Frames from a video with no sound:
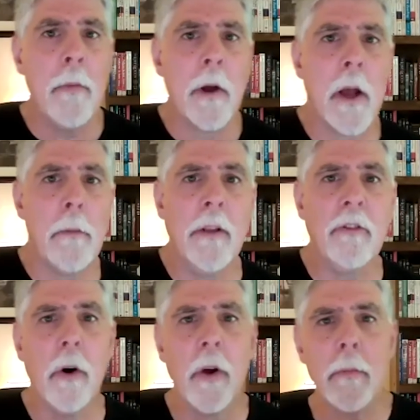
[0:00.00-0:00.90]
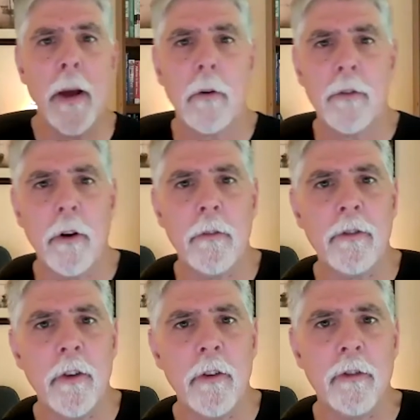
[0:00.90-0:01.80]
Companies going to
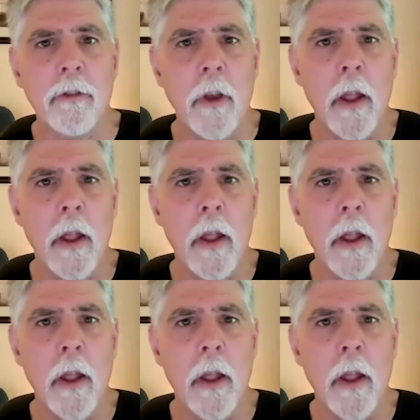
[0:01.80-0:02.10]
microservices